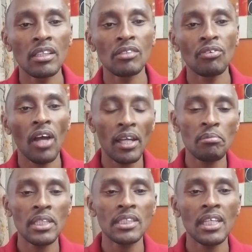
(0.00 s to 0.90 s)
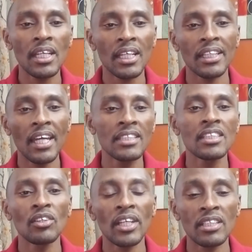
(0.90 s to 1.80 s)
for argument's sake,
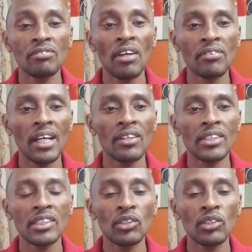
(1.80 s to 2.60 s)
90 or 95 calories.